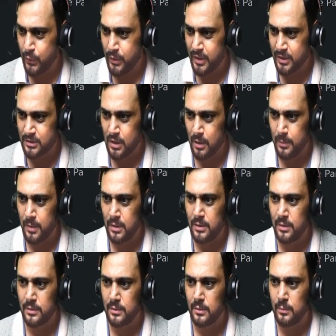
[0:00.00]
this
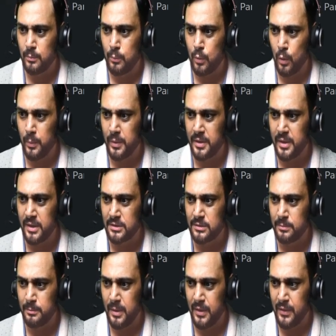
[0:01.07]
command, Prometheus
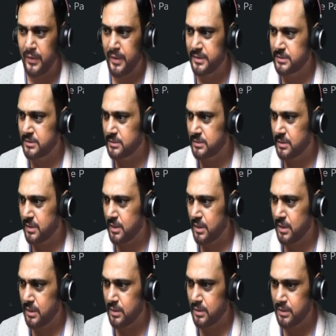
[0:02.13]
matrix,
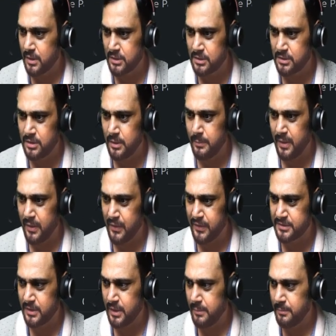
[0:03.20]
this is the
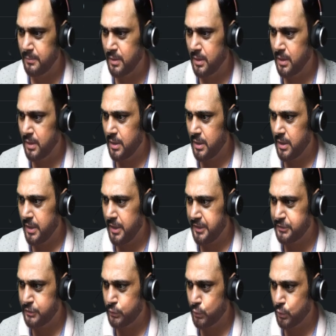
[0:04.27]
matrix name.
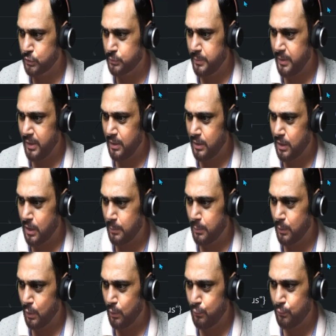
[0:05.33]
It shows me
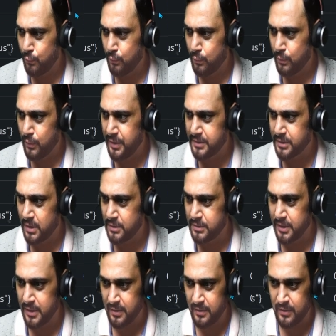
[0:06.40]
couple of results
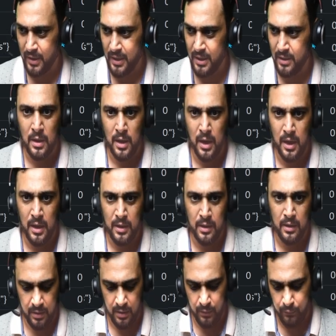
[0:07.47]
here, right? And
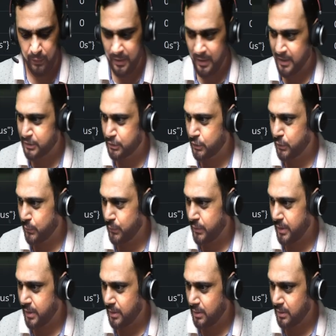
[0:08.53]
if I execute
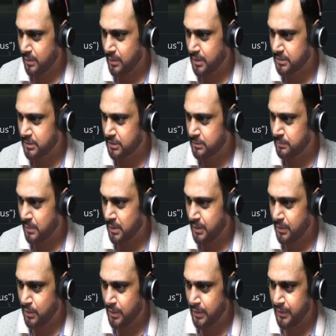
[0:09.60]
here, this is my
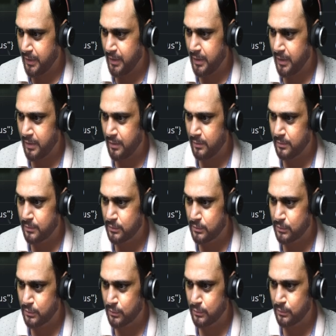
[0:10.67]
13 here.
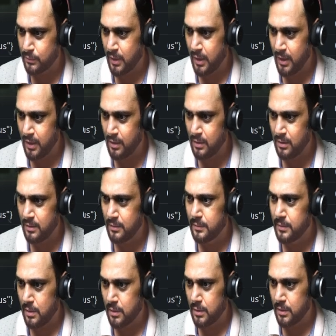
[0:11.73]
So handler,
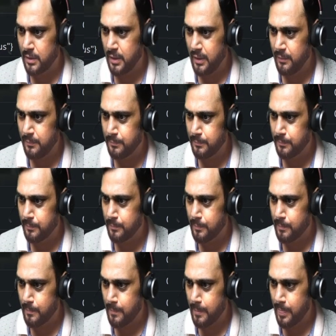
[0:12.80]
other thing,
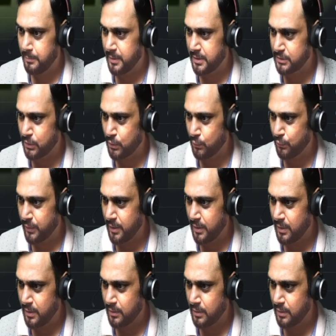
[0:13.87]
paste it over here.